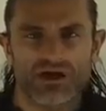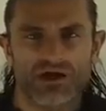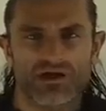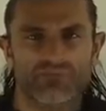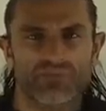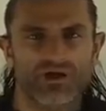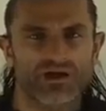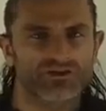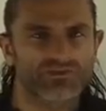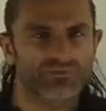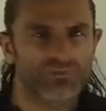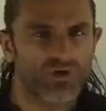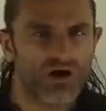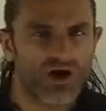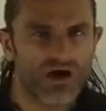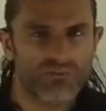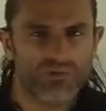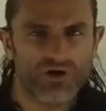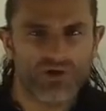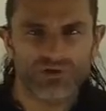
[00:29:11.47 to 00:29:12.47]
a much
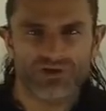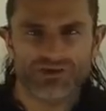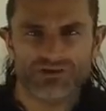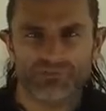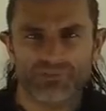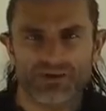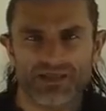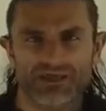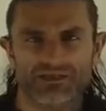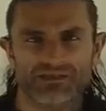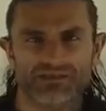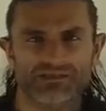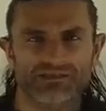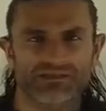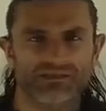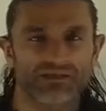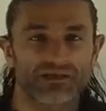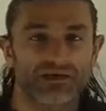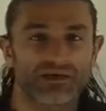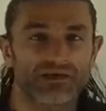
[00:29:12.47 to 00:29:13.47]
more harmonious
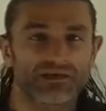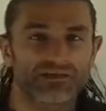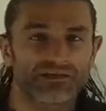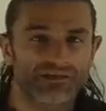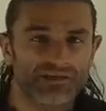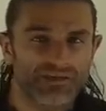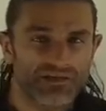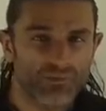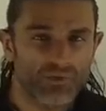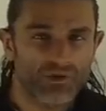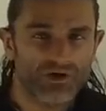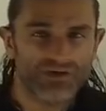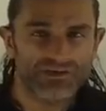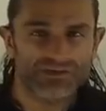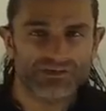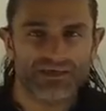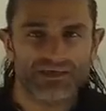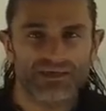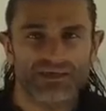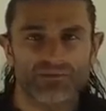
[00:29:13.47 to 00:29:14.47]
place. Teamwork
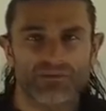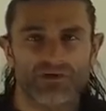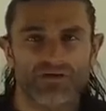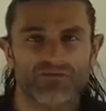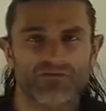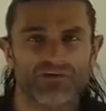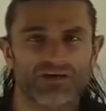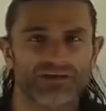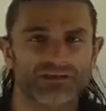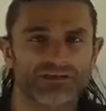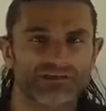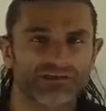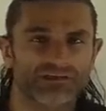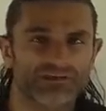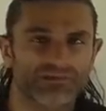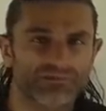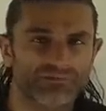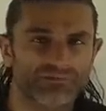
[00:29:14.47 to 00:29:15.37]
is the key, my friend.